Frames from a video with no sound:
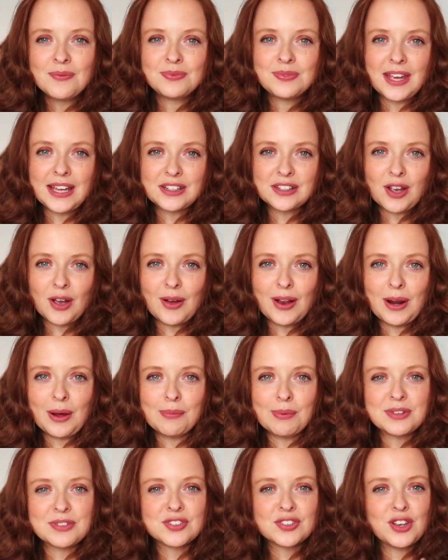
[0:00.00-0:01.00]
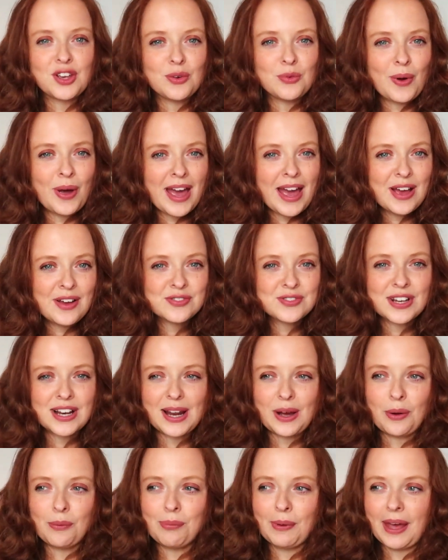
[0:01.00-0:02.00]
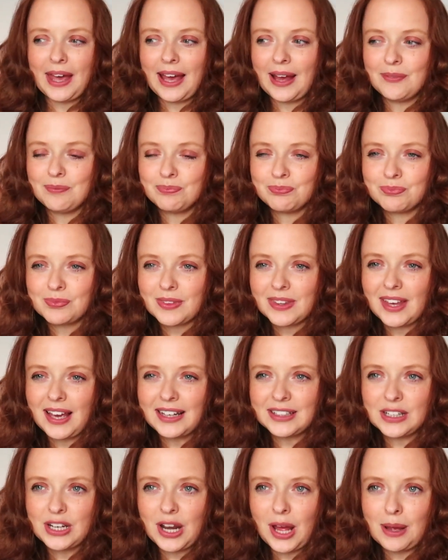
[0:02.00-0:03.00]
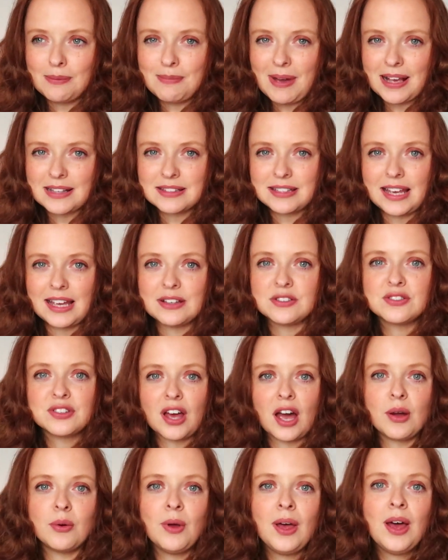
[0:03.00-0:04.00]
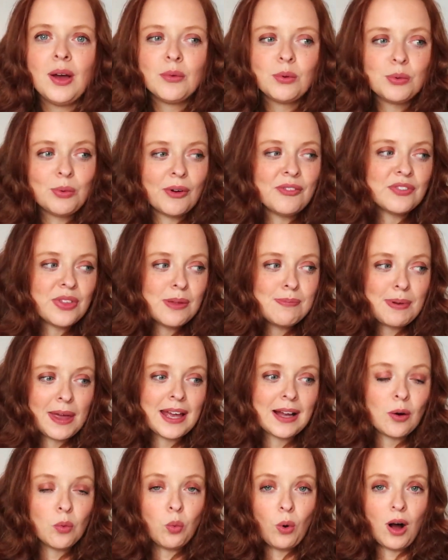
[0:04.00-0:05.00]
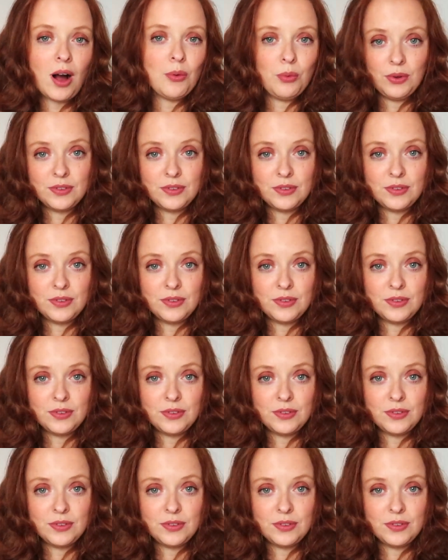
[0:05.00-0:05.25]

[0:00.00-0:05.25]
they'd go a little bit skew-whiffed, a little bit, I don't know, messy. So we went for the big white